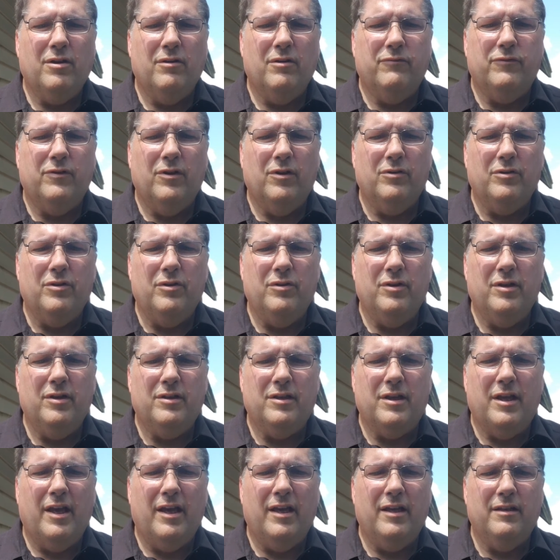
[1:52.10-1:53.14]
EcoFlow
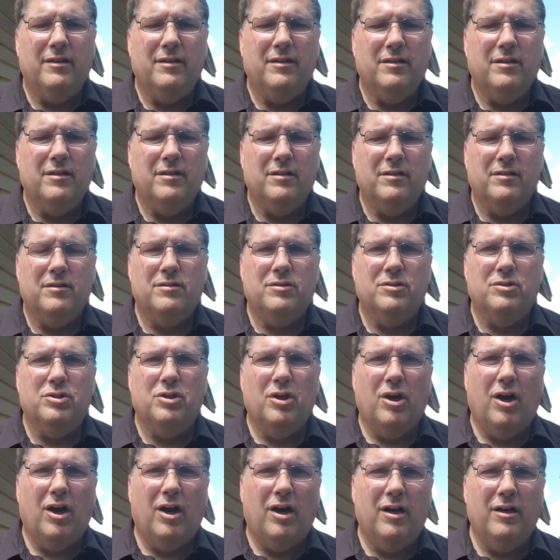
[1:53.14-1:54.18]
unit can
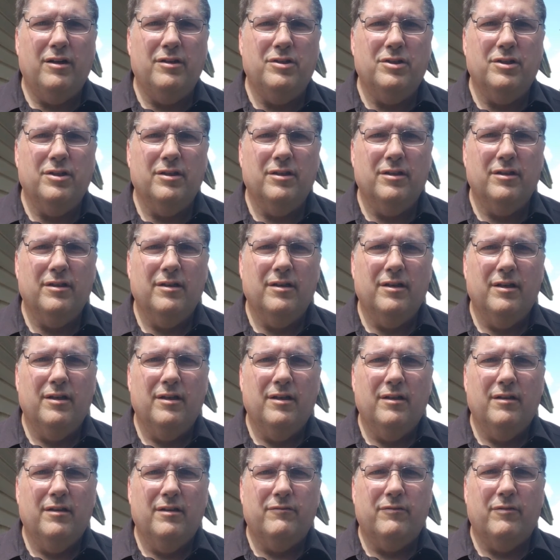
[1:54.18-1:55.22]
charge
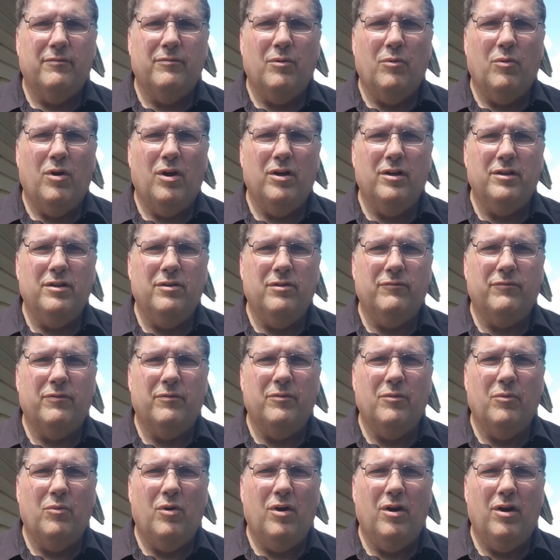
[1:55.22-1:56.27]
from the
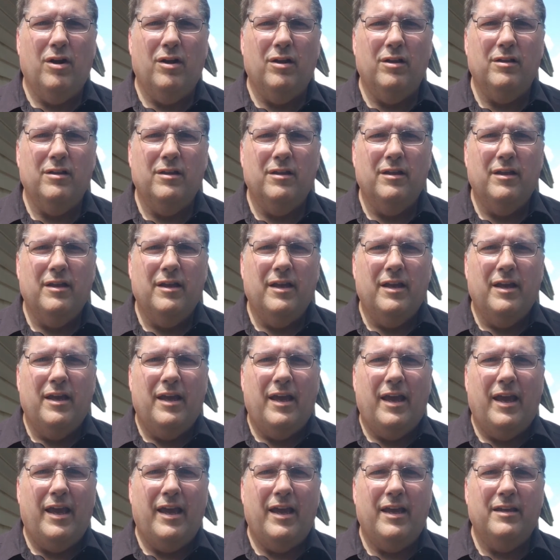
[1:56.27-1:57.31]
wall
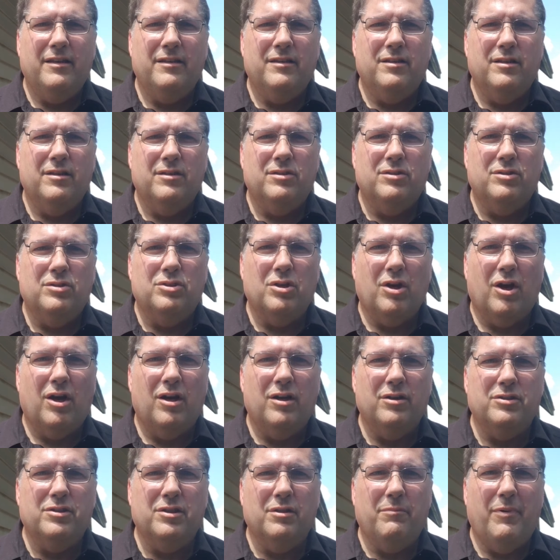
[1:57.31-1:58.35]
and
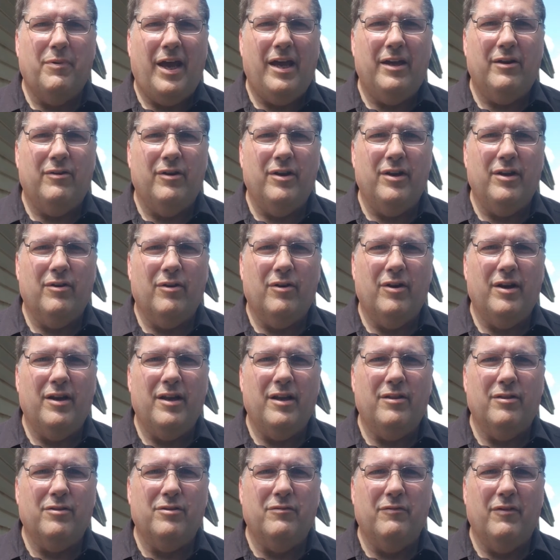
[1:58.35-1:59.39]
charge the battery or any
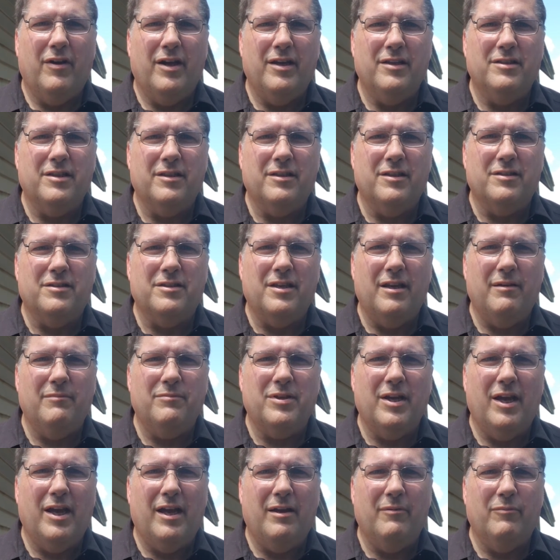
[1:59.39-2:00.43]
other device at the same
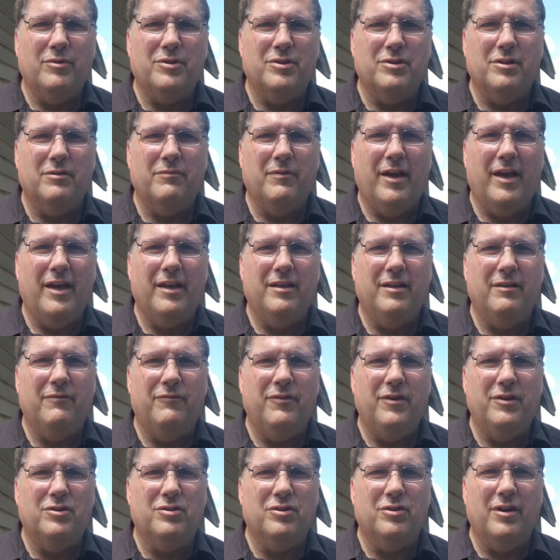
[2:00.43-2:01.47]
time, which is a handy
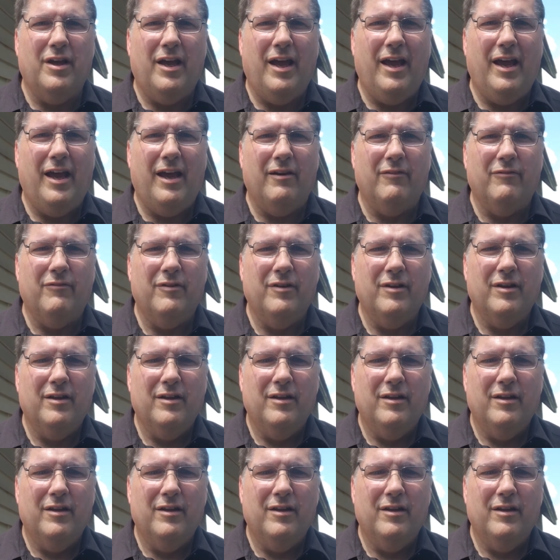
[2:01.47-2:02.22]
feature to have,